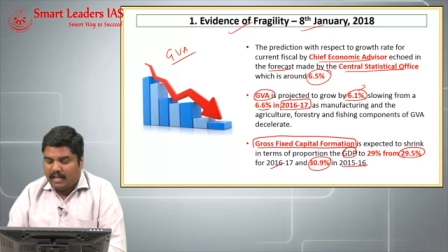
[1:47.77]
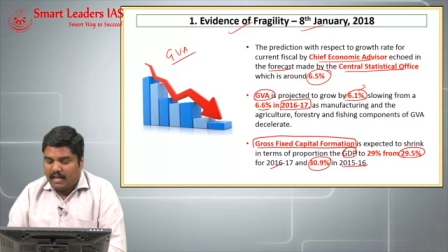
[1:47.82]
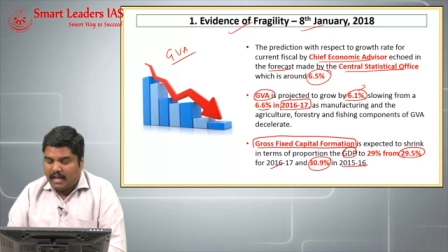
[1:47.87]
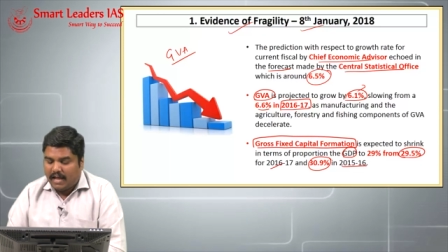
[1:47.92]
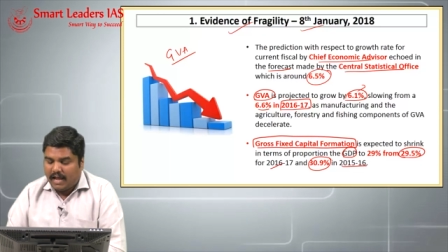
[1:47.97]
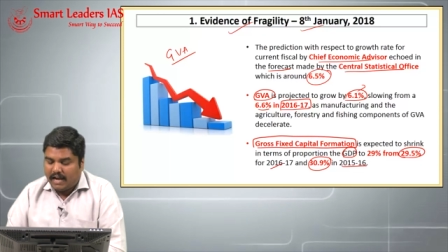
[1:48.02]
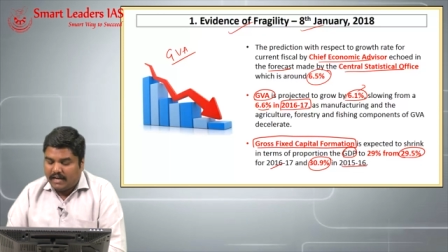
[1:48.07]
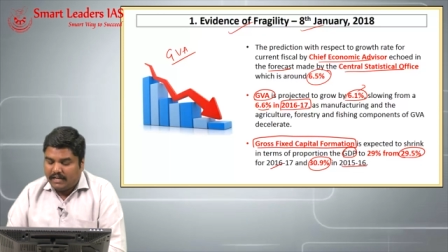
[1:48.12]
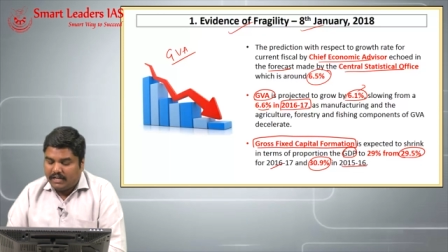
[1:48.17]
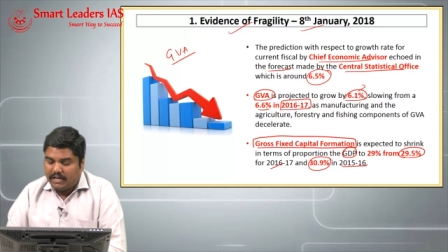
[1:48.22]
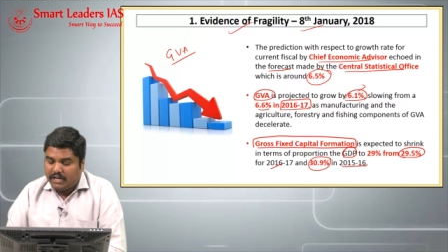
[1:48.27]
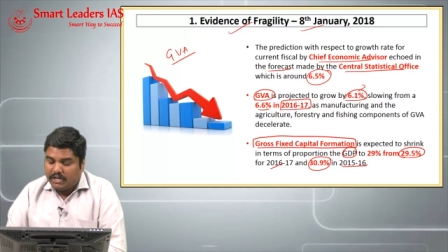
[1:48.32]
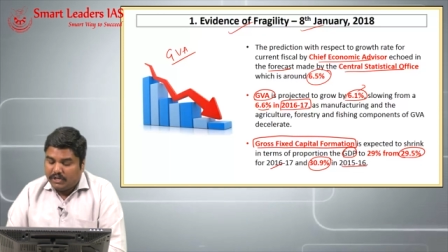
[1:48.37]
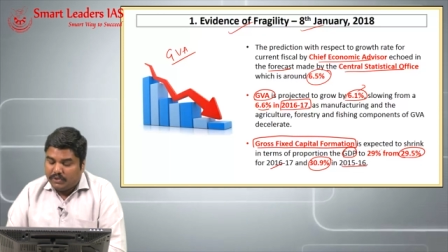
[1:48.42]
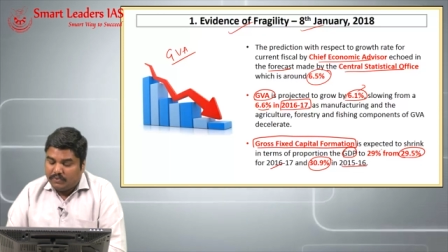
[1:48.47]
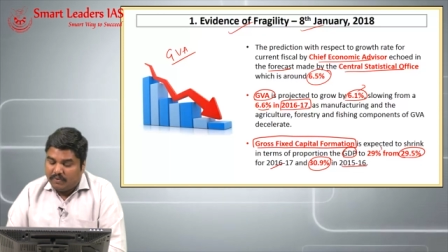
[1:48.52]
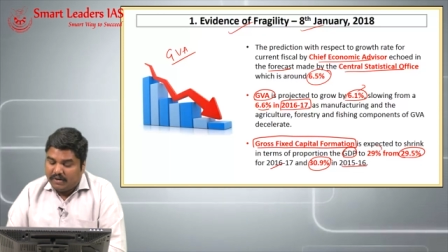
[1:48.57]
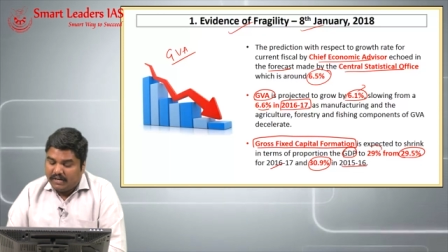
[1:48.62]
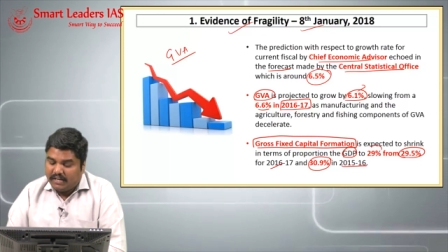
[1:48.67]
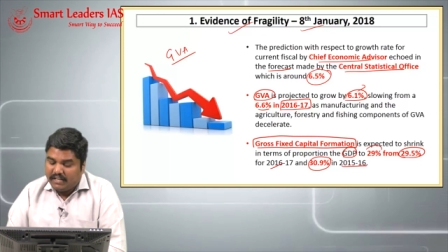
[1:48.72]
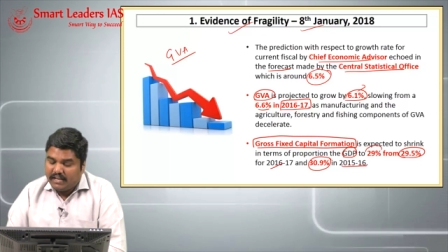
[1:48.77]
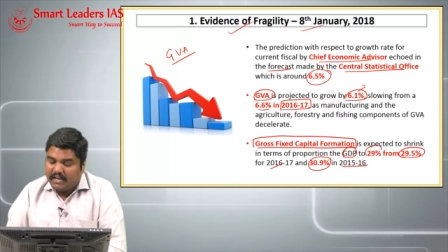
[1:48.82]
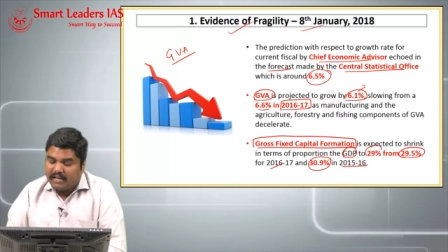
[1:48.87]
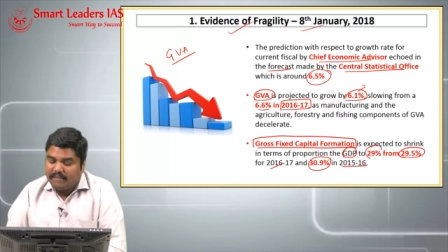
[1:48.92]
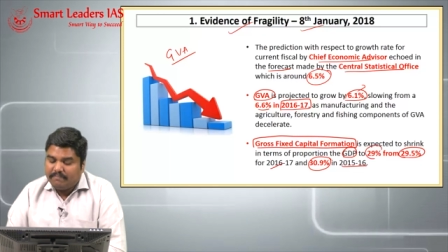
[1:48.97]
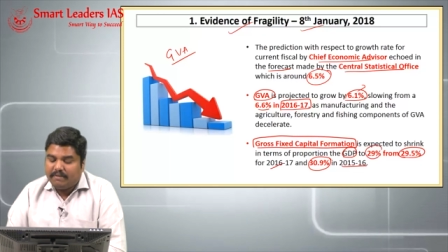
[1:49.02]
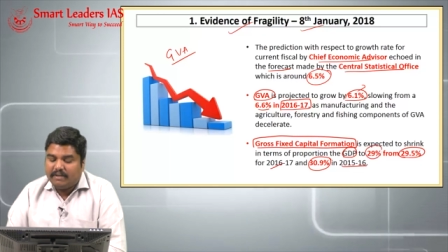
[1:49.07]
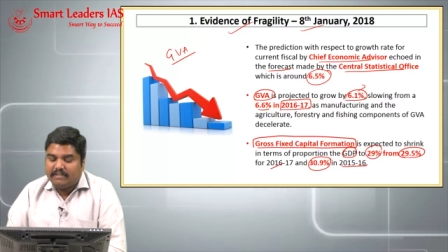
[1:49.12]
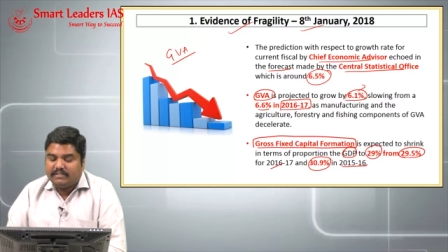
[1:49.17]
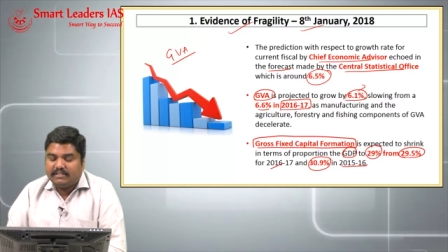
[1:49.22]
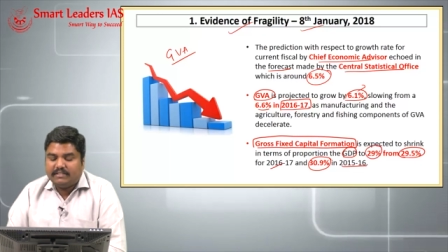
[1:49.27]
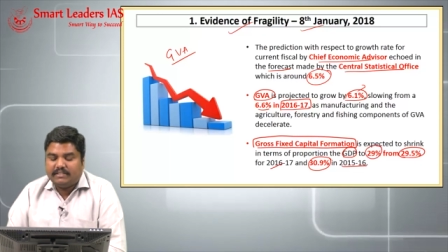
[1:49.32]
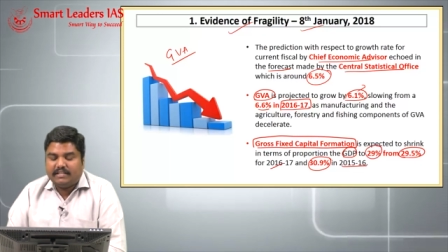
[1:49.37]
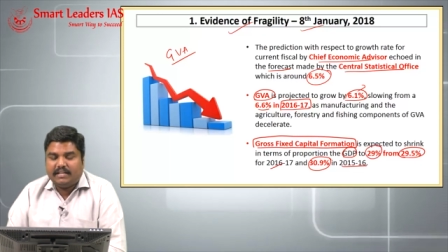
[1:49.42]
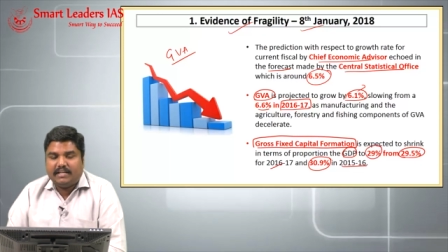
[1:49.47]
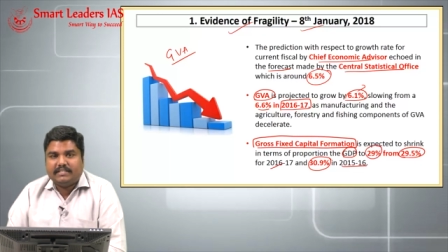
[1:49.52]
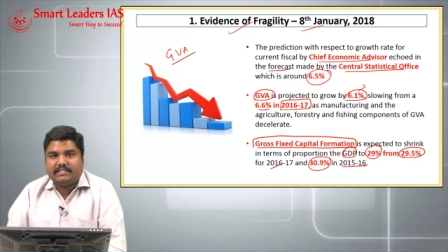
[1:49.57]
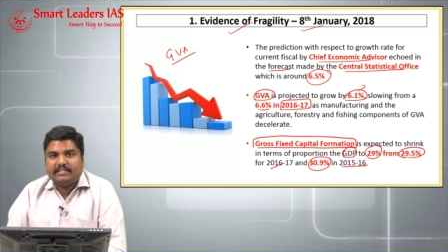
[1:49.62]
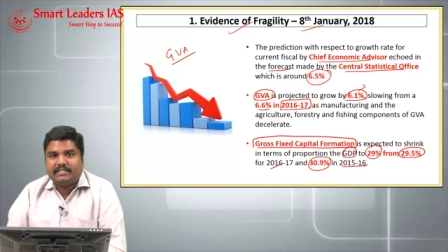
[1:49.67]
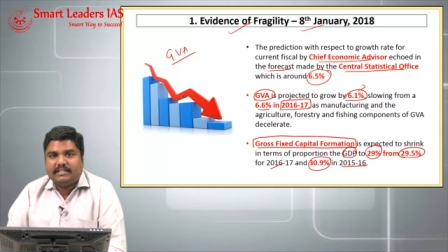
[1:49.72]
and 29
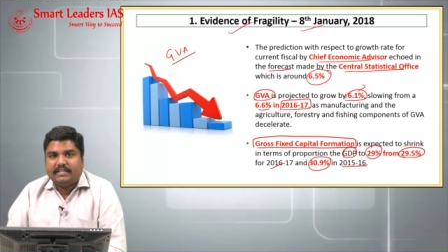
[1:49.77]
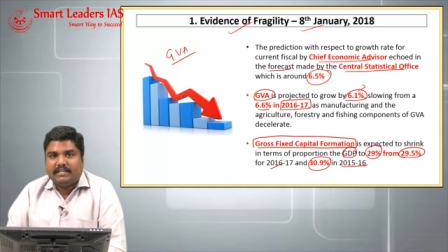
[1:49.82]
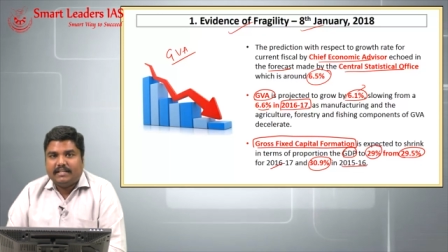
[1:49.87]
percentage